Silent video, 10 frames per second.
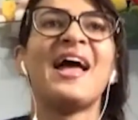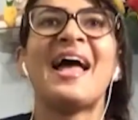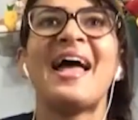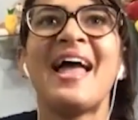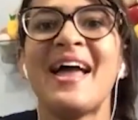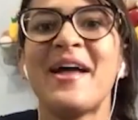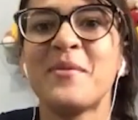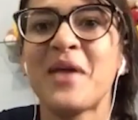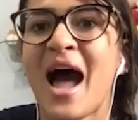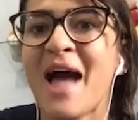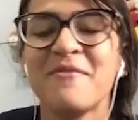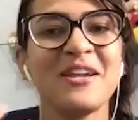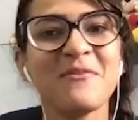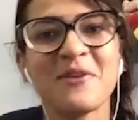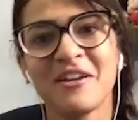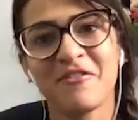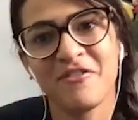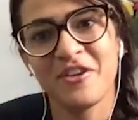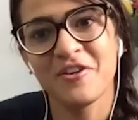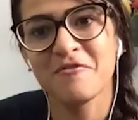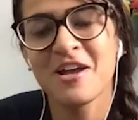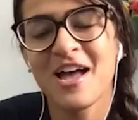And I really want to feel.